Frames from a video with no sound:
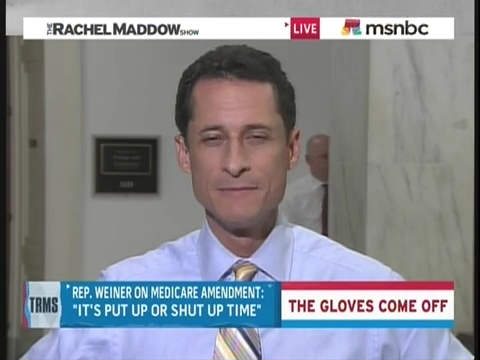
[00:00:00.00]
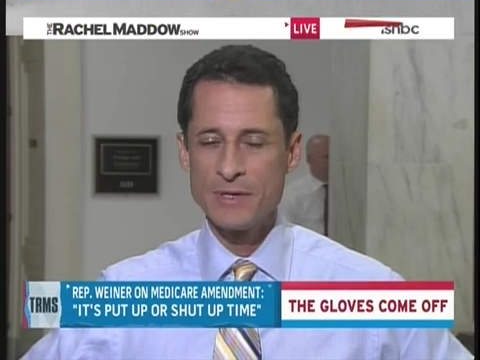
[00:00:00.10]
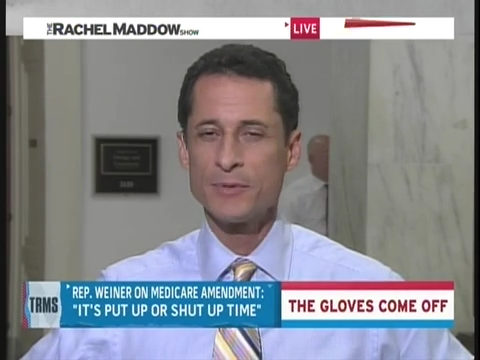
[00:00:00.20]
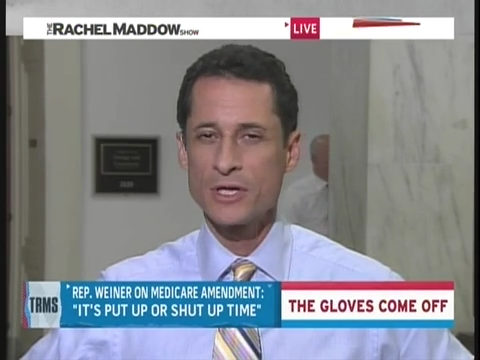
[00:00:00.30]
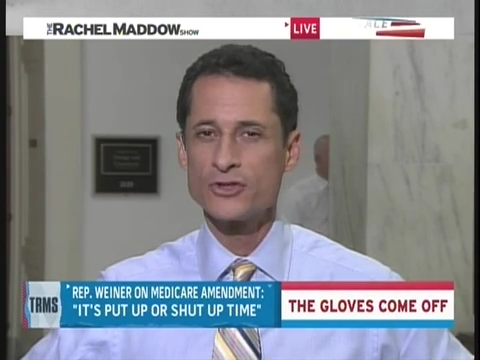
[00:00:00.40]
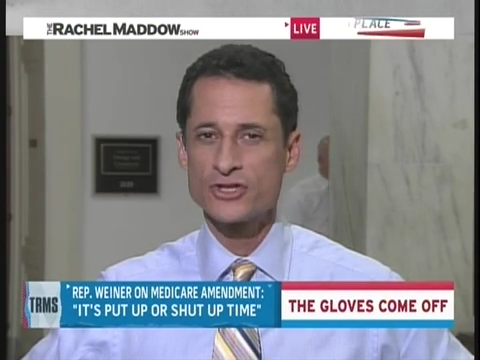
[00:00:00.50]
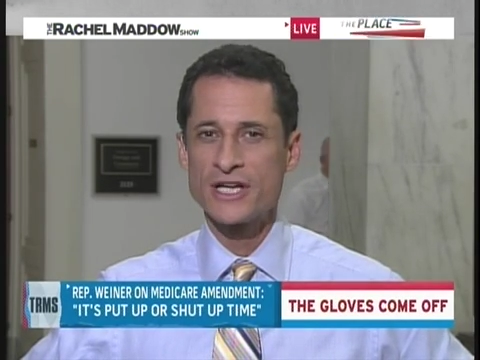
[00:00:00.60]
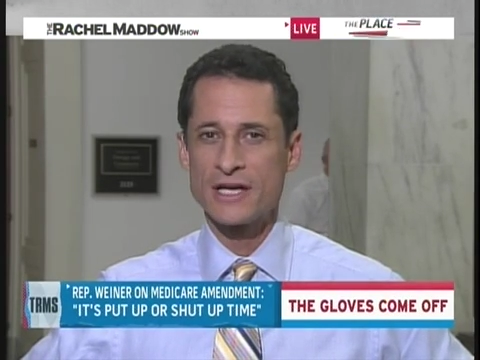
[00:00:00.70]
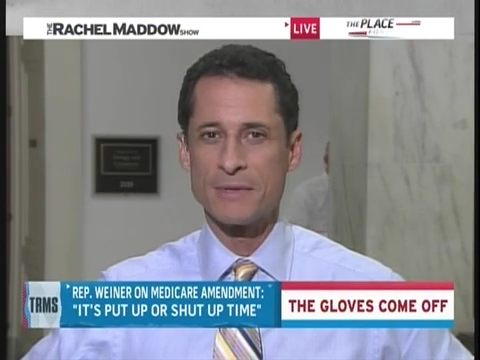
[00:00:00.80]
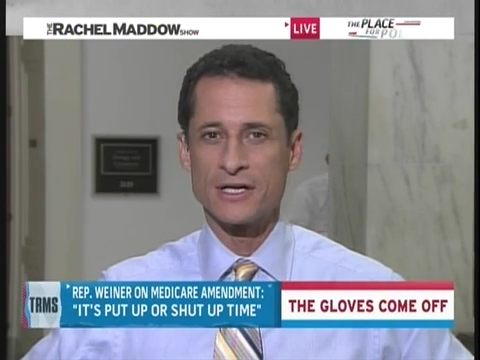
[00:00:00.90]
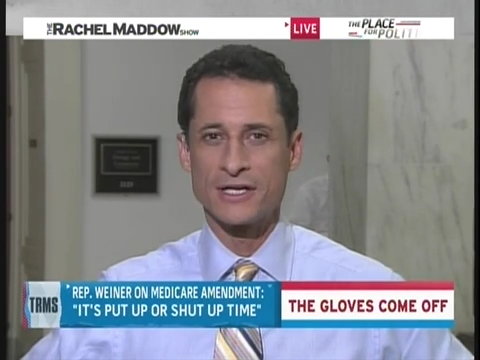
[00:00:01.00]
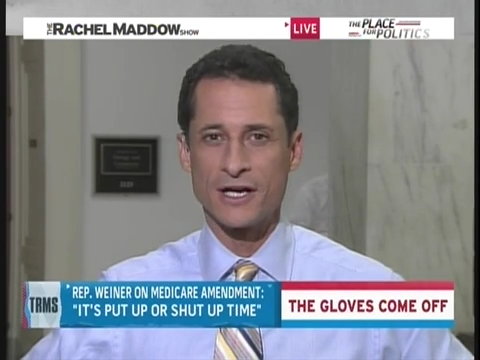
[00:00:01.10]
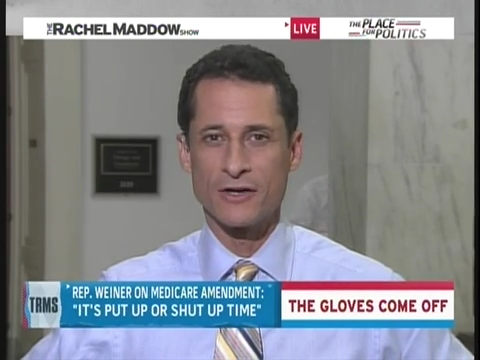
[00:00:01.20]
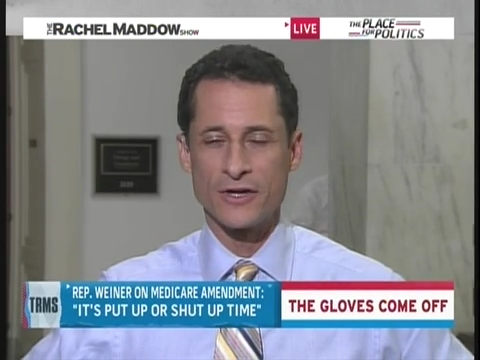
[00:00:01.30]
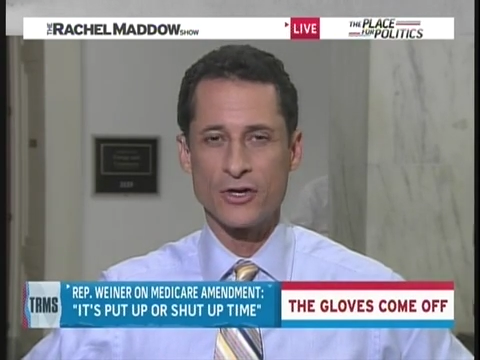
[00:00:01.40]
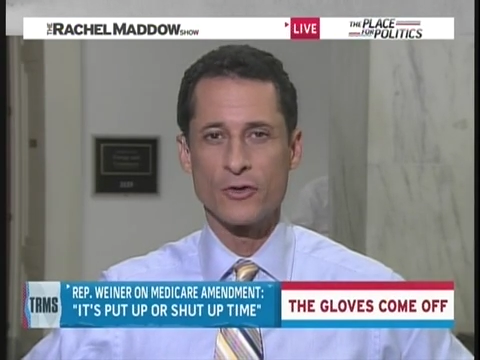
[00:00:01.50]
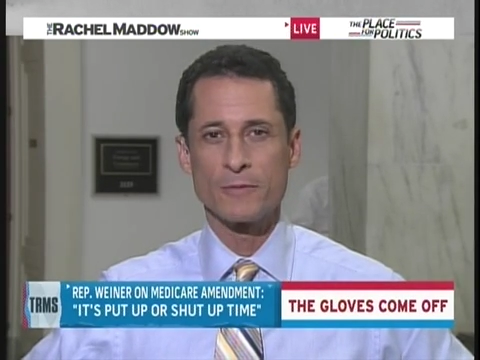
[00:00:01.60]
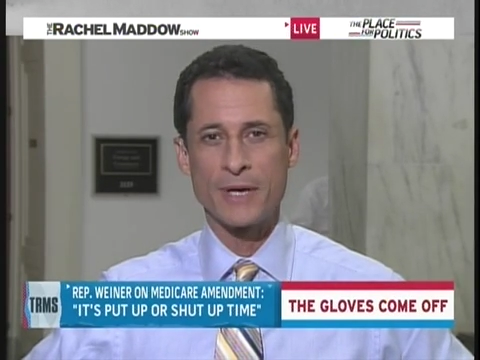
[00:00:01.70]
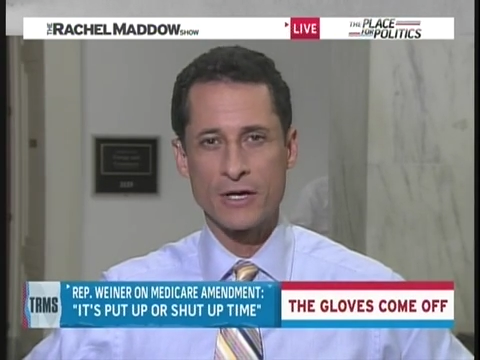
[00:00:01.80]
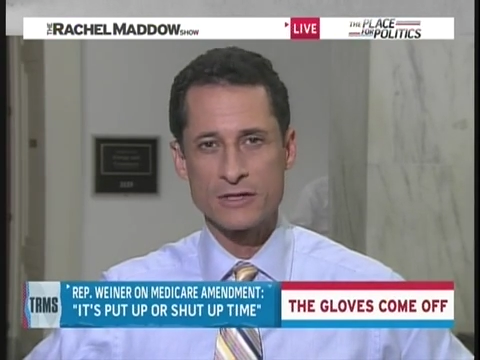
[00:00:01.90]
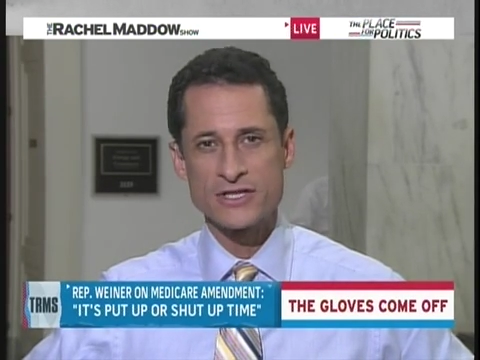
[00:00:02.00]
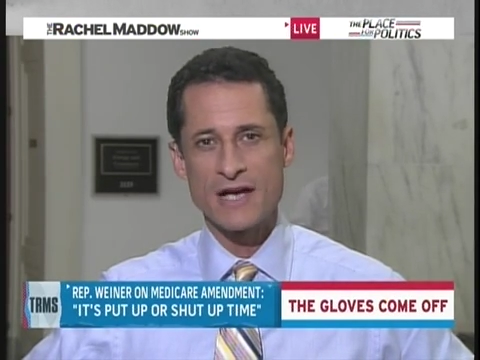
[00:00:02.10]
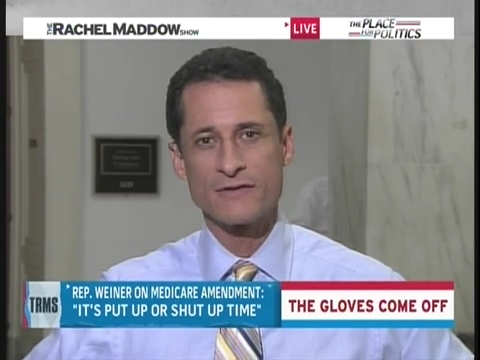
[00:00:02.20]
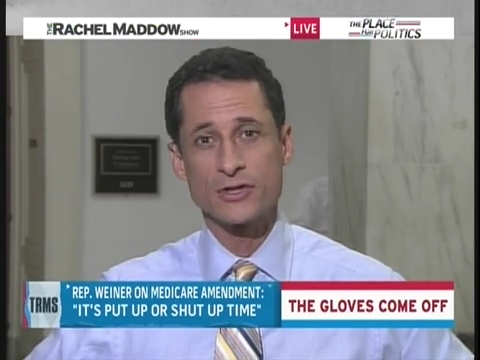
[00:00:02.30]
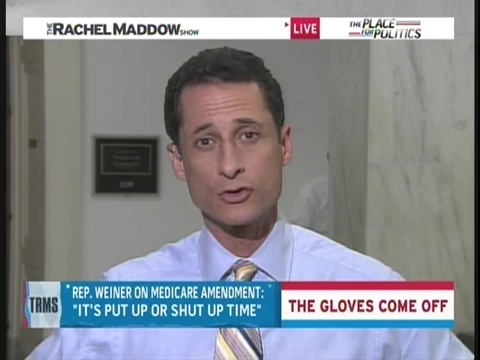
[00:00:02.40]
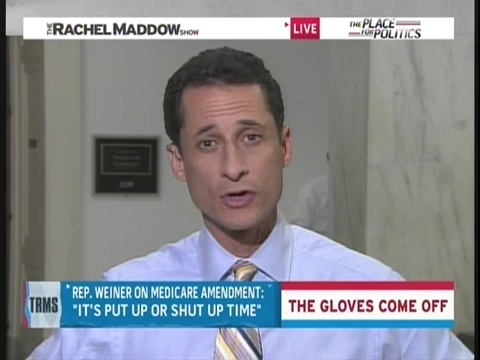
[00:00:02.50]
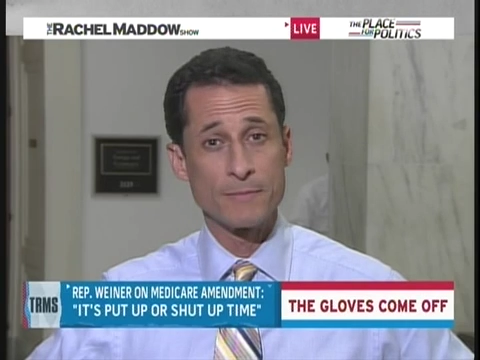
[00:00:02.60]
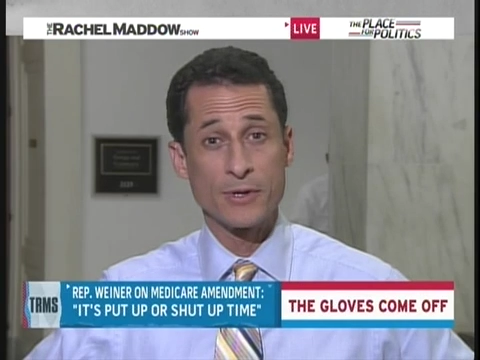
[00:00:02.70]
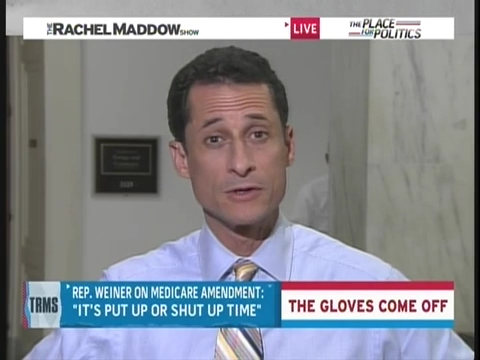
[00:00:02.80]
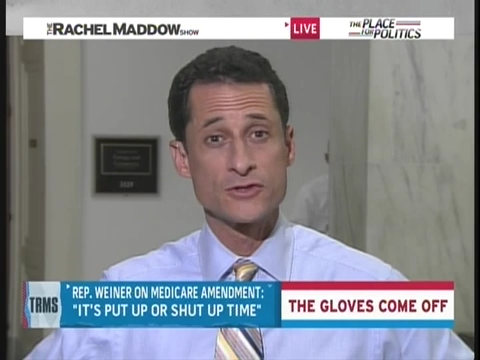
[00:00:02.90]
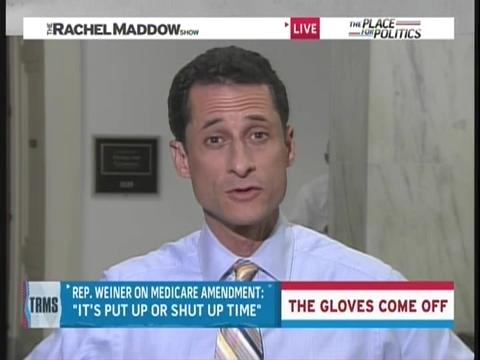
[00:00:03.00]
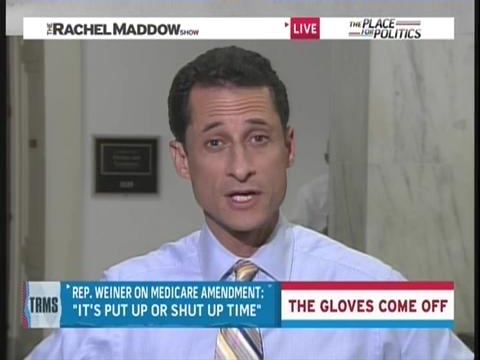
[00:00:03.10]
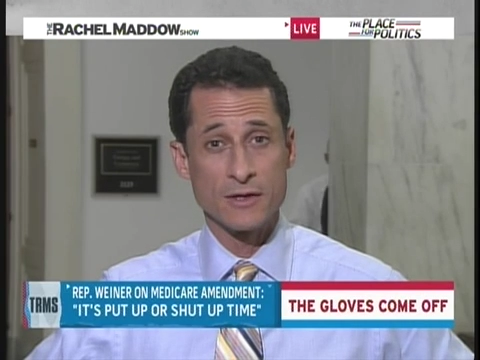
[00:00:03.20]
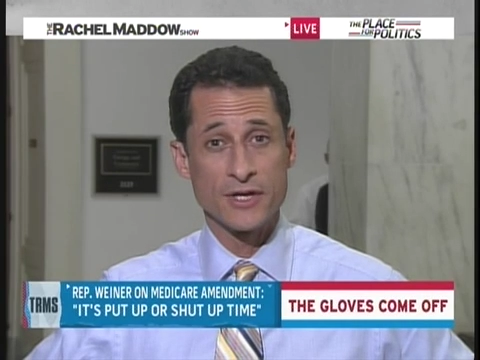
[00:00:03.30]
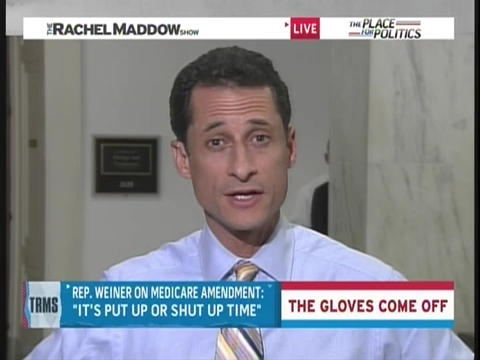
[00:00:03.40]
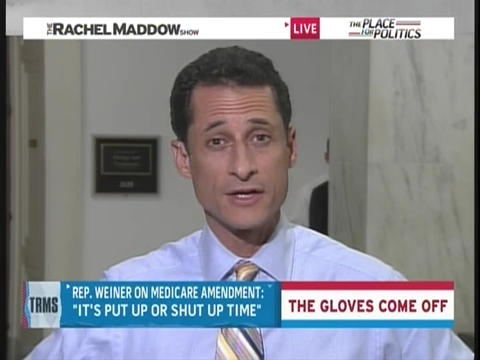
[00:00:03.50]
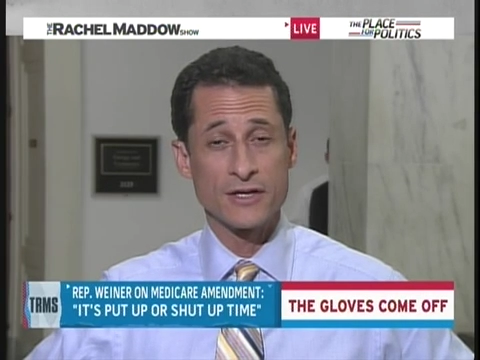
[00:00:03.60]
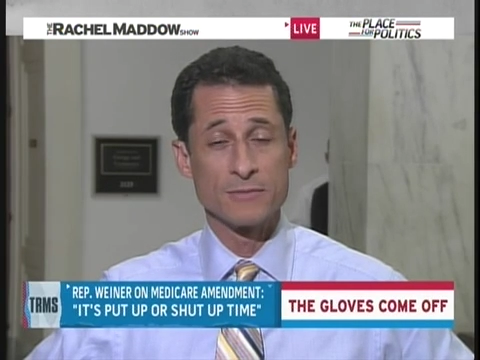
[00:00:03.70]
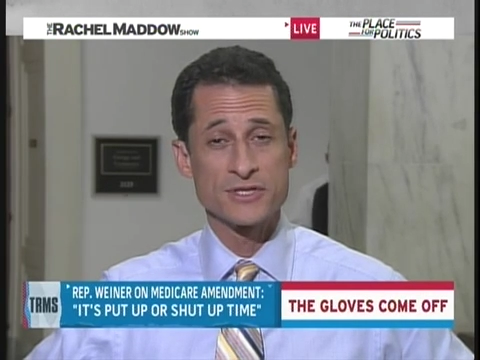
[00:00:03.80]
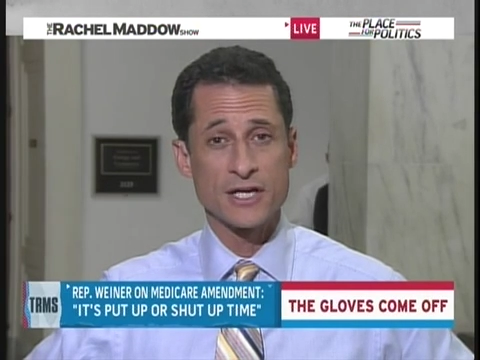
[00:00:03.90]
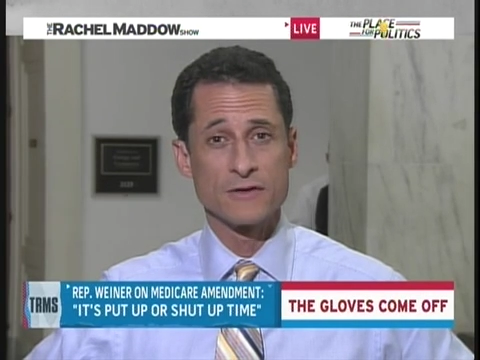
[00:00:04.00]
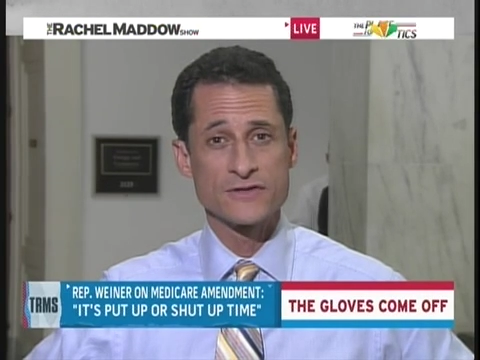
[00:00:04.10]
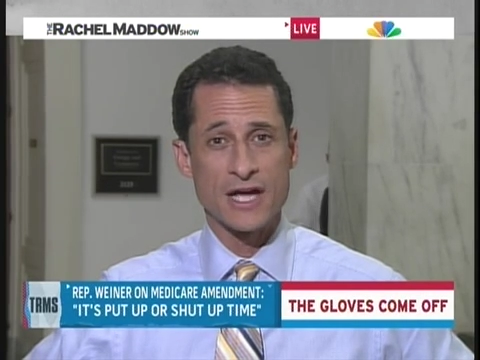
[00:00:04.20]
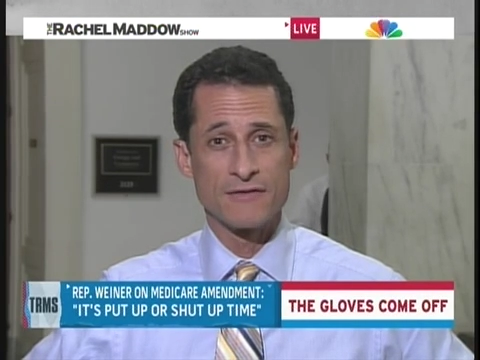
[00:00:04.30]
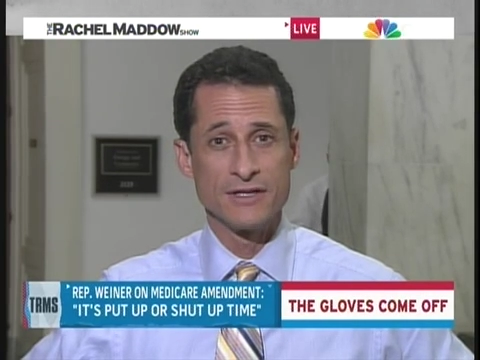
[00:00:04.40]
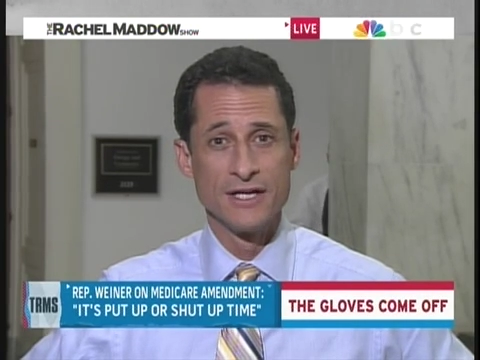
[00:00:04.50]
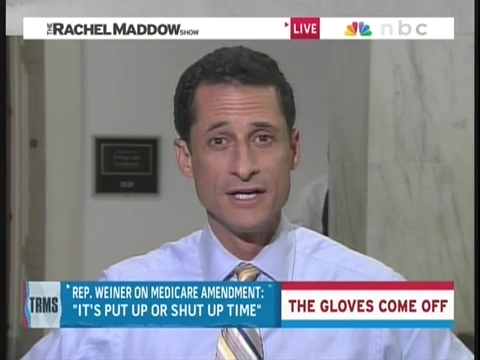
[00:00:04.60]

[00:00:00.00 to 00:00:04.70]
People understand Medicare. They know their parents have it, their grandparents, or they themselves have it.